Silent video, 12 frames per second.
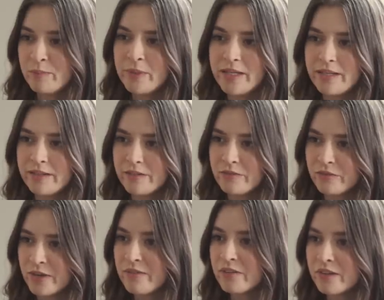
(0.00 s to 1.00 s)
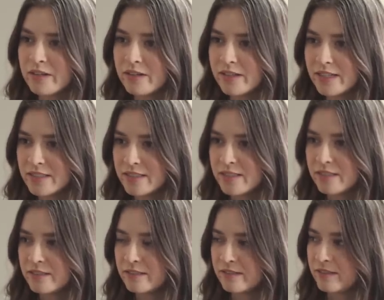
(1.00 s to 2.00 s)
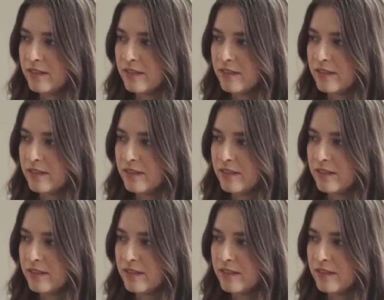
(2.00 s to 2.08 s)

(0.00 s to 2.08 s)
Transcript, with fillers: to be forever is